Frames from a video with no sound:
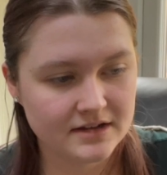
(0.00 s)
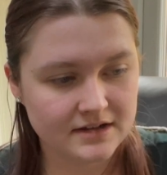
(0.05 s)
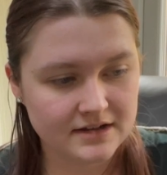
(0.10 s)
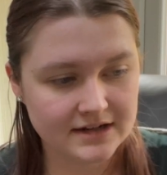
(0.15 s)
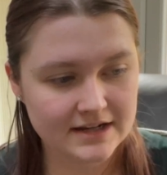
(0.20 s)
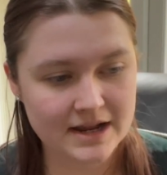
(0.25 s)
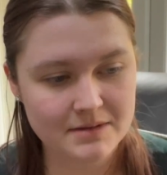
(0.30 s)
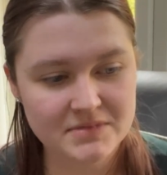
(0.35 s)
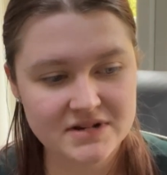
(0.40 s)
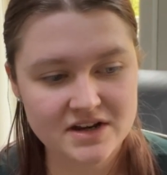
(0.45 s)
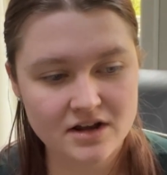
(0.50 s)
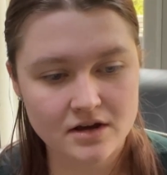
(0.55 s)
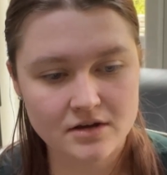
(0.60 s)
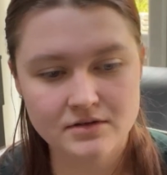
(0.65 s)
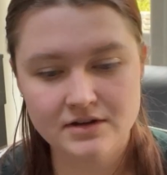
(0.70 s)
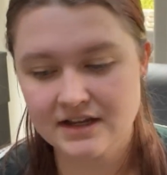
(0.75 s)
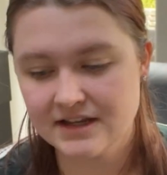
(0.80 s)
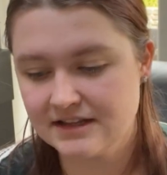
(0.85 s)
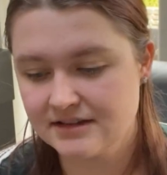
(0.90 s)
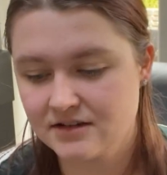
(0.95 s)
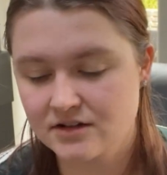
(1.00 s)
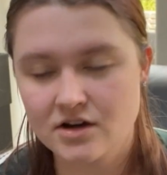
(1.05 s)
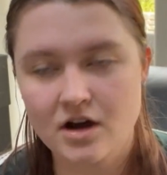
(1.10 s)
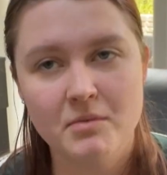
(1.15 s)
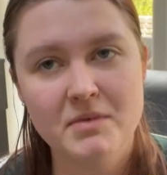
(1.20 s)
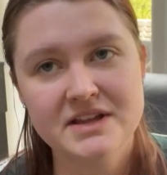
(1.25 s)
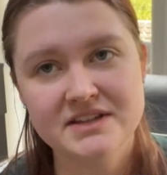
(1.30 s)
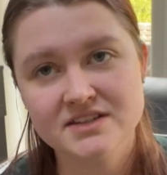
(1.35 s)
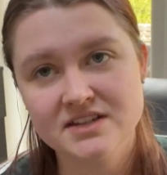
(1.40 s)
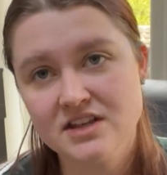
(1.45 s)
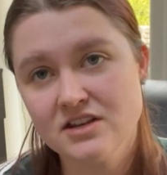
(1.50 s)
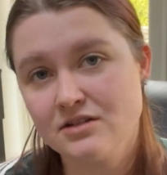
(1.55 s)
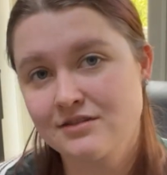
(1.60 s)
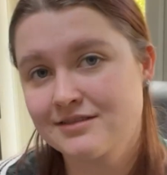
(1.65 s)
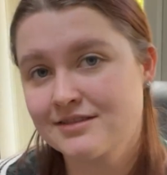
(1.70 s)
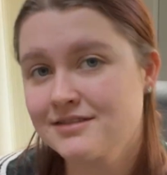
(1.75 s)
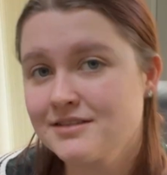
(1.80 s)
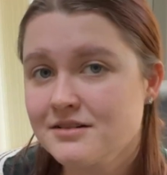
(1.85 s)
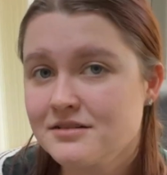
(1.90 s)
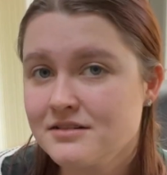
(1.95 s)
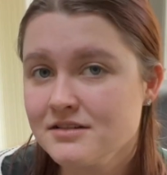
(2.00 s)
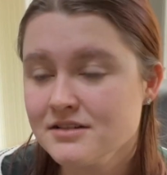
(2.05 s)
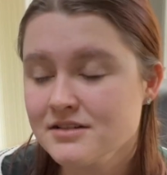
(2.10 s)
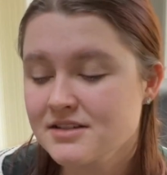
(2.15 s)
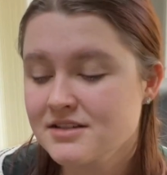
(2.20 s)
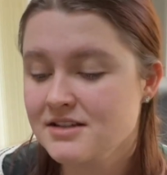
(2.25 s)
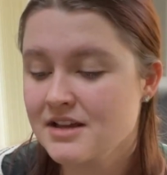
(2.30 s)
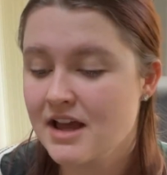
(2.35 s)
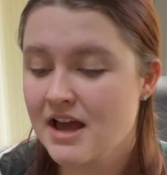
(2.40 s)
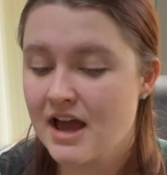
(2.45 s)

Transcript: let me know in the comments your thoughts.